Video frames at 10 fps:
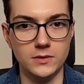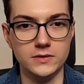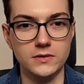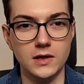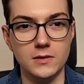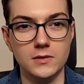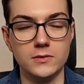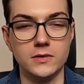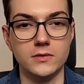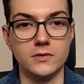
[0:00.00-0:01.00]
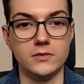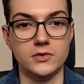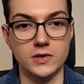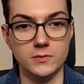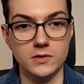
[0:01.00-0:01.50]
you download your
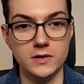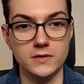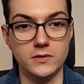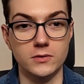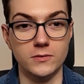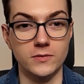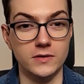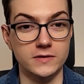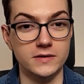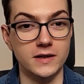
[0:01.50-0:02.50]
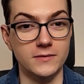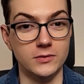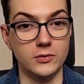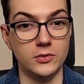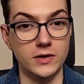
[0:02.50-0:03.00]
Gem wallet, you'll first have
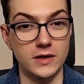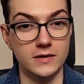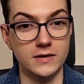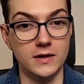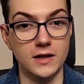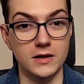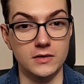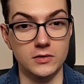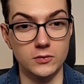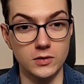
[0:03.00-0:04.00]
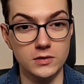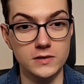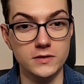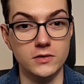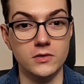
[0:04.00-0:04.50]
to create a new
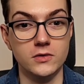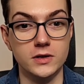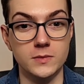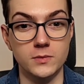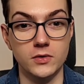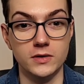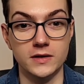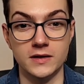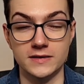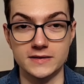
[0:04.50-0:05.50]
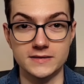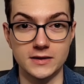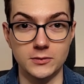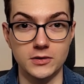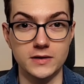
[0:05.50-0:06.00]
wallet or import an
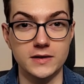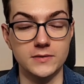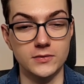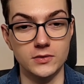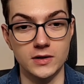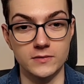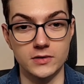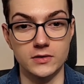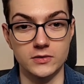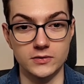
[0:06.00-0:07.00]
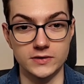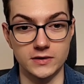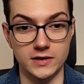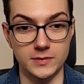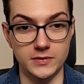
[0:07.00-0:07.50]
existing wallet if you ever used
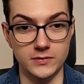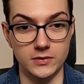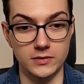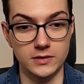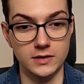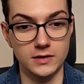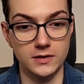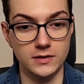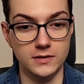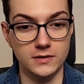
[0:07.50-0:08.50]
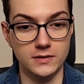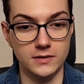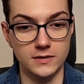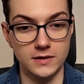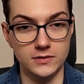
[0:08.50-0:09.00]
Solana before.
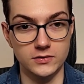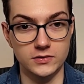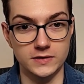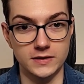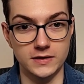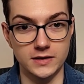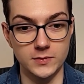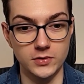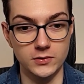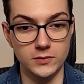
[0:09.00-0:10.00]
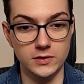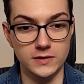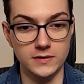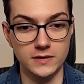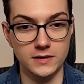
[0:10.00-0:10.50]
And you just click Import
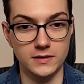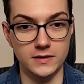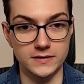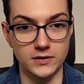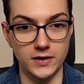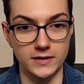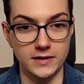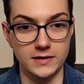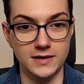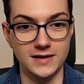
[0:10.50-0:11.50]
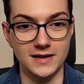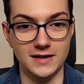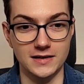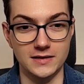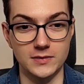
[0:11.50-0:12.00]
Wallet, click Solana,
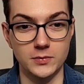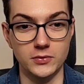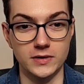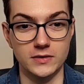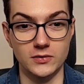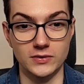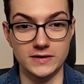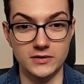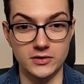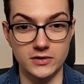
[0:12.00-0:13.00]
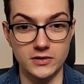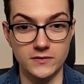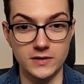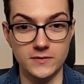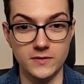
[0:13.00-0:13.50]
and put in your secret
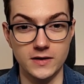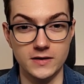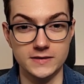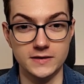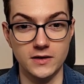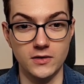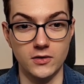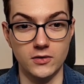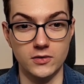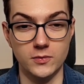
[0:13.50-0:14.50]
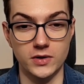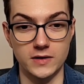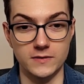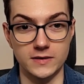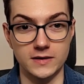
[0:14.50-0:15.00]
recovery phrase or
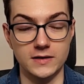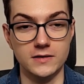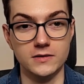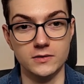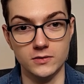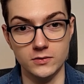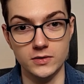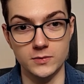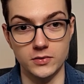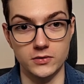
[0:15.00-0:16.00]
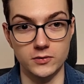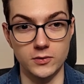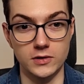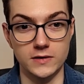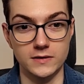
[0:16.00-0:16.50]
private key to import your
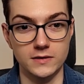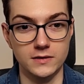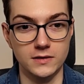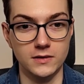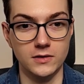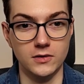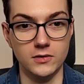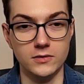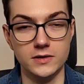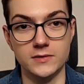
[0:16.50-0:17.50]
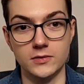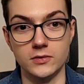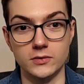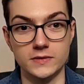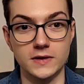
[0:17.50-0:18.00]
wallet. Or if you
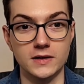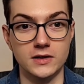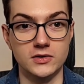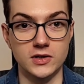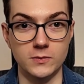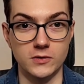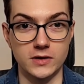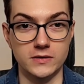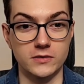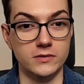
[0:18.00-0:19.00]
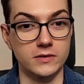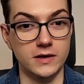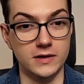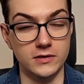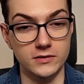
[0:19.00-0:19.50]
used Gem wallet on
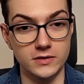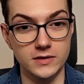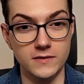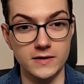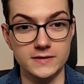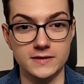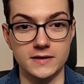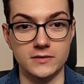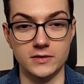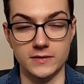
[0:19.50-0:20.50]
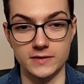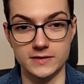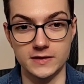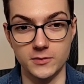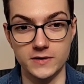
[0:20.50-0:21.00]
any other device and you have the
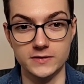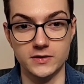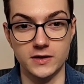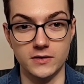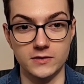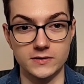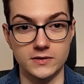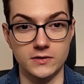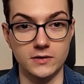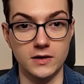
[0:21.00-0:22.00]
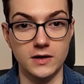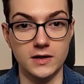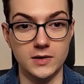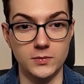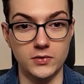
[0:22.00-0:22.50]
seed phrase, you can also
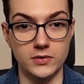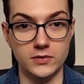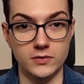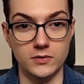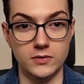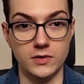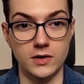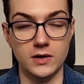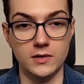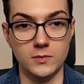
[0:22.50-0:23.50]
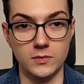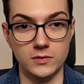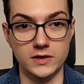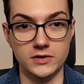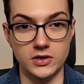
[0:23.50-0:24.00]
import your
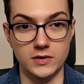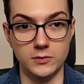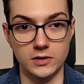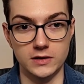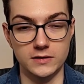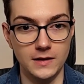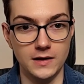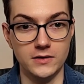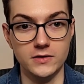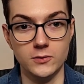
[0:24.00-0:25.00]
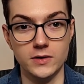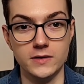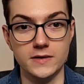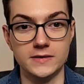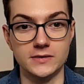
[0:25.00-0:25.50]
multi-chain wallet. Another
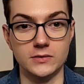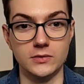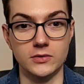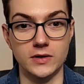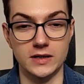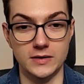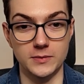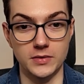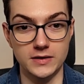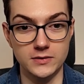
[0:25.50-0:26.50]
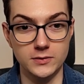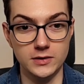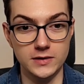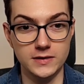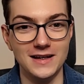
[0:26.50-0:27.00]
way is to create a brand new
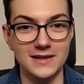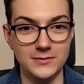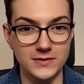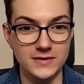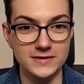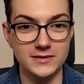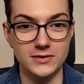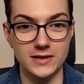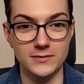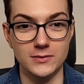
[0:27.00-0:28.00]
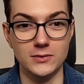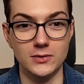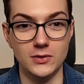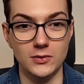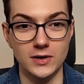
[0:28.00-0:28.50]
wallet, and first you have
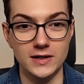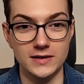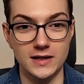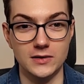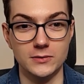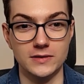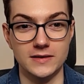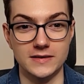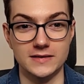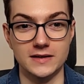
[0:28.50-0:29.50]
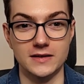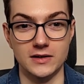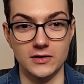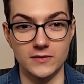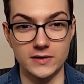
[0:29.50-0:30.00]
to write down this
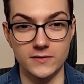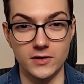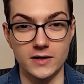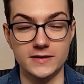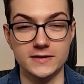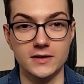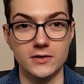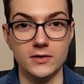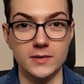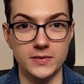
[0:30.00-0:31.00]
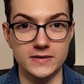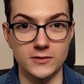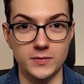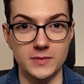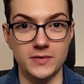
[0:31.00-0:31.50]
recovery phrase on a piece
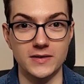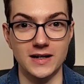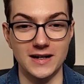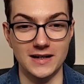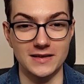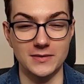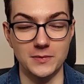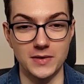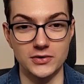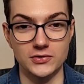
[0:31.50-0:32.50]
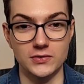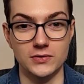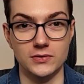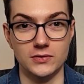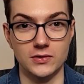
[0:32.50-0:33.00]
of paper and make
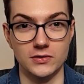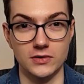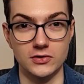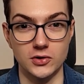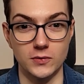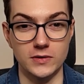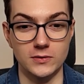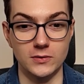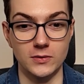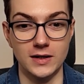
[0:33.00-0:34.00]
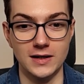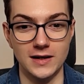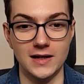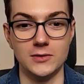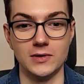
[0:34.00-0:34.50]
sure you don't show it to
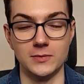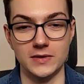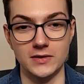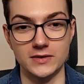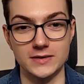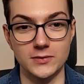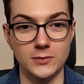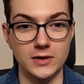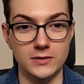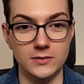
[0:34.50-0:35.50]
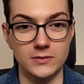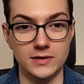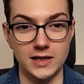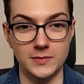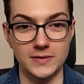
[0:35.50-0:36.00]
anyone, because if you were to
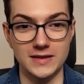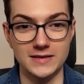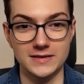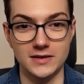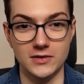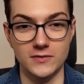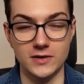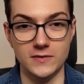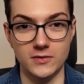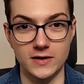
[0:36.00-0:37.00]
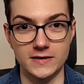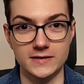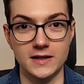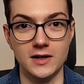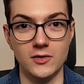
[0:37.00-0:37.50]
type this recovery
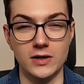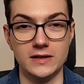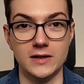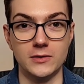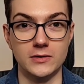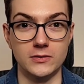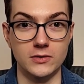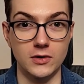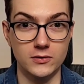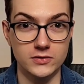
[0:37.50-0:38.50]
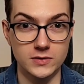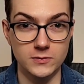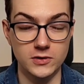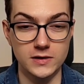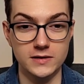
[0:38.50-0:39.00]
phrase right now into your own Gem
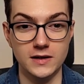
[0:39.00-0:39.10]
wallet,